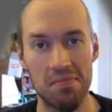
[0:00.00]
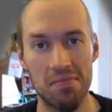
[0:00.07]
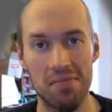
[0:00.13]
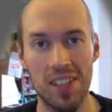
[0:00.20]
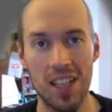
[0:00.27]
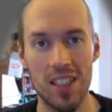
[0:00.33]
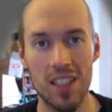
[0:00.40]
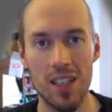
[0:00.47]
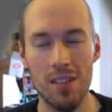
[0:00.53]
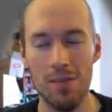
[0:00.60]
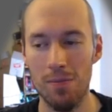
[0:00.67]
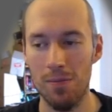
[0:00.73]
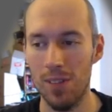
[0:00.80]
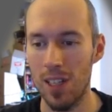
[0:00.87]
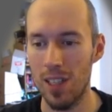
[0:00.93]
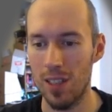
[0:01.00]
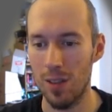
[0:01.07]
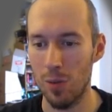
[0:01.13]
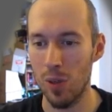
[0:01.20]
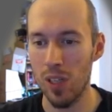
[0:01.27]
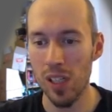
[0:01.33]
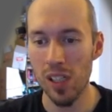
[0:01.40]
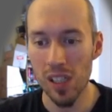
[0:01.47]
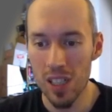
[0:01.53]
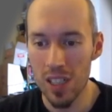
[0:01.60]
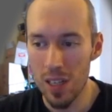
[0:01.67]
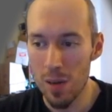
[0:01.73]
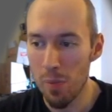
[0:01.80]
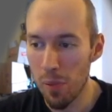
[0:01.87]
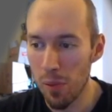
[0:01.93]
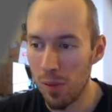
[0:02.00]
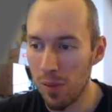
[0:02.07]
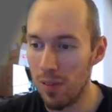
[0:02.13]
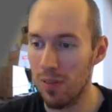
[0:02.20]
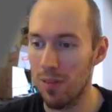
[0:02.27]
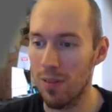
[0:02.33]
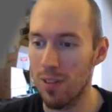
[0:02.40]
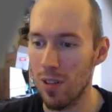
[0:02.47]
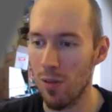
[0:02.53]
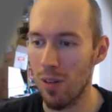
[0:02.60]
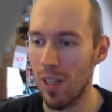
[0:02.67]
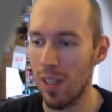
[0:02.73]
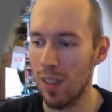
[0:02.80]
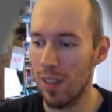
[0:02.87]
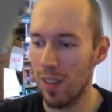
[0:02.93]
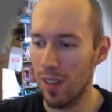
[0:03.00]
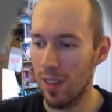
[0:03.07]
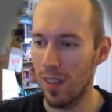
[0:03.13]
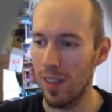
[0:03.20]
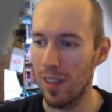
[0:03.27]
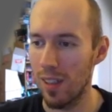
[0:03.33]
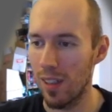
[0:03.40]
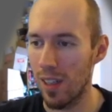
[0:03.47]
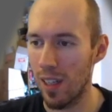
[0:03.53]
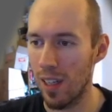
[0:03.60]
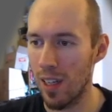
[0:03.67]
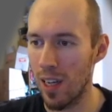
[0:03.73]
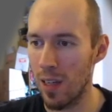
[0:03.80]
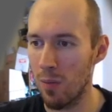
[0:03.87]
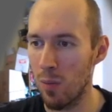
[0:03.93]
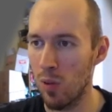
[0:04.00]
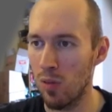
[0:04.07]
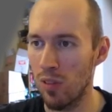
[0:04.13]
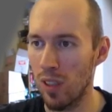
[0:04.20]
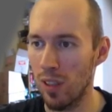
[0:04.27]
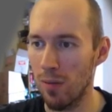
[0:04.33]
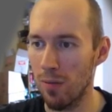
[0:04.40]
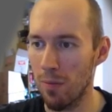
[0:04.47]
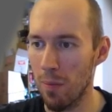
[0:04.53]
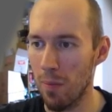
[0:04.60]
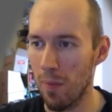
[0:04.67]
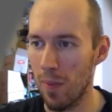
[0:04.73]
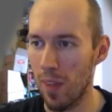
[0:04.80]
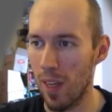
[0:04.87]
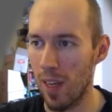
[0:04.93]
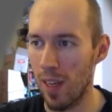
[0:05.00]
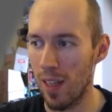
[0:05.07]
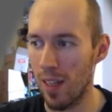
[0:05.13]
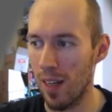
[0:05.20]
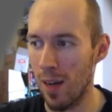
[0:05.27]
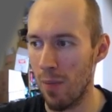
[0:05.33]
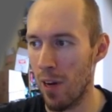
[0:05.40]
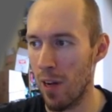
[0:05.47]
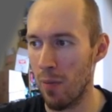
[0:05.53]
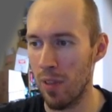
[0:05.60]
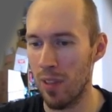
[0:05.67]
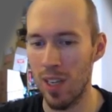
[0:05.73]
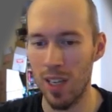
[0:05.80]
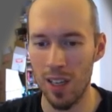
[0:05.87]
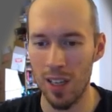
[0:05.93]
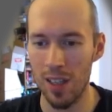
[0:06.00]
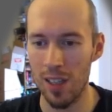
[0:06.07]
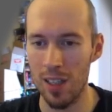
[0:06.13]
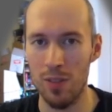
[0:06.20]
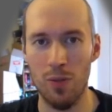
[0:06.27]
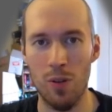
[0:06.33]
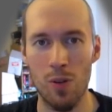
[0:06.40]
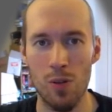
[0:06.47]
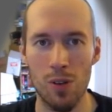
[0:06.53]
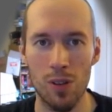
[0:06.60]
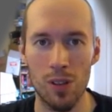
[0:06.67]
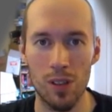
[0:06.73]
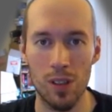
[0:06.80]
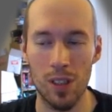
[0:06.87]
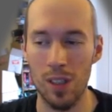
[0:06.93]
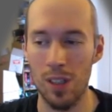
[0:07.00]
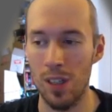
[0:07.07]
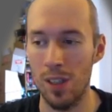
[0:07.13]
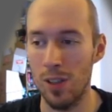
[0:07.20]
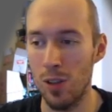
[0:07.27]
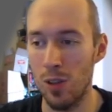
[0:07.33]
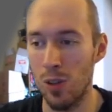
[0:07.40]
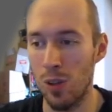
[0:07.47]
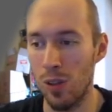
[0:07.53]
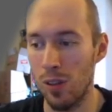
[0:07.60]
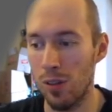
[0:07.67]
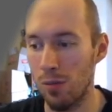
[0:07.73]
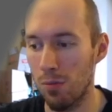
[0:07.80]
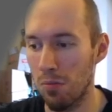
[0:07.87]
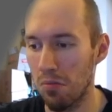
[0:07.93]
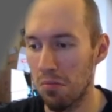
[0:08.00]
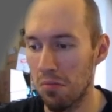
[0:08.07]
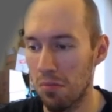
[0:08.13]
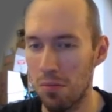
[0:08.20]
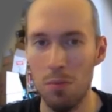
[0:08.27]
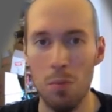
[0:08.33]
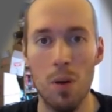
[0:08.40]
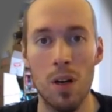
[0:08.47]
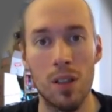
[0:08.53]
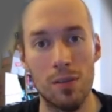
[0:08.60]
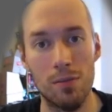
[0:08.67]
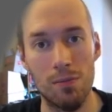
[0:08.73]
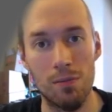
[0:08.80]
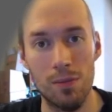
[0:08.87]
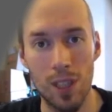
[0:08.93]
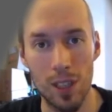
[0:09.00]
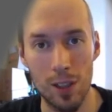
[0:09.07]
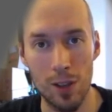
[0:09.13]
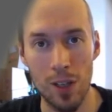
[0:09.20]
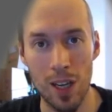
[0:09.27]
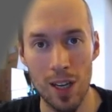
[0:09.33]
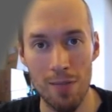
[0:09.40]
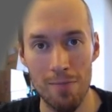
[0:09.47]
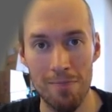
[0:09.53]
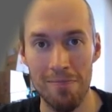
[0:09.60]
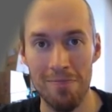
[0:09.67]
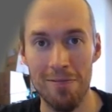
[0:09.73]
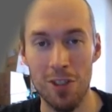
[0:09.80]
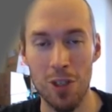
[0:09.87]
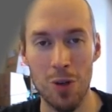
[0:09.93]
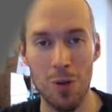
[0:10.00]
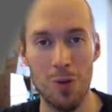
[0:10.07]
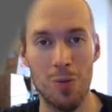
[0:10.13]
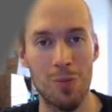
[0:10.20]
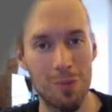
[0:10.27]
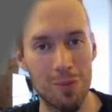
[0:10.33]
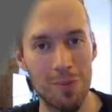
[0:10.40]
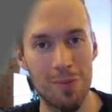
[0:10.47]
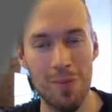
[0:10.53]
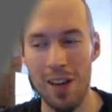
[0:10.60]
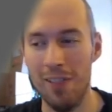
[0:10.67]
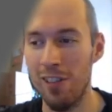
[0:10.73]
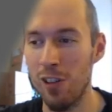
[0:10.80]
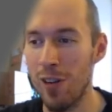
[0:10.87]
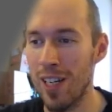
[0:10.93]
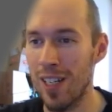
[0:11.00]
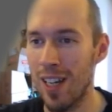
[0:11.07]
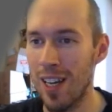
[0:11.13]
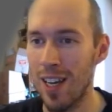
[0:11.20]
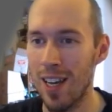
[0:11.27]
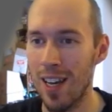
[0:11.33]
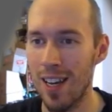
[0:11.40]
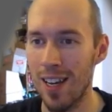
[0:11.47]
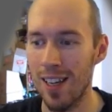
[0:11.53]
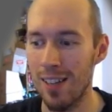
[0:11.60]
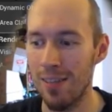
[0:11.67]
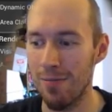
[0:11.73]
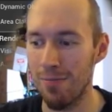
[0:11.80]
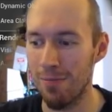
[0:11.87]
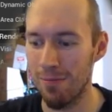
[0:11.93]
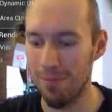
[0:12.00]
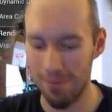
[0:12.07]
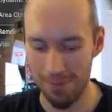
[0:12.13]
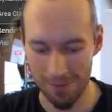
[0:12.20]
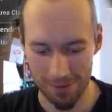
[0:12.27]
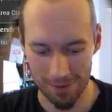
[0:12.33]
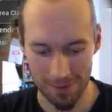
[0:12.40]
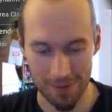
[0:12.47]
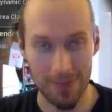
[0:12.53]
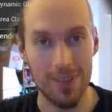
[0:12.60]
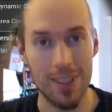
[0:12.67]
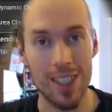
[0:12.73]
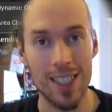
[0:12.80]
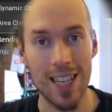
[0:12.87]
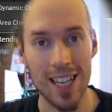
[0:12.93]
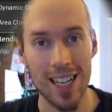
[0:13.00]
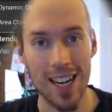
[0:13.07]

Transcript: that's it. That's a really simple screen in-game movie. And I might be taking this further in another tutorial, but not today. So, have a great day and take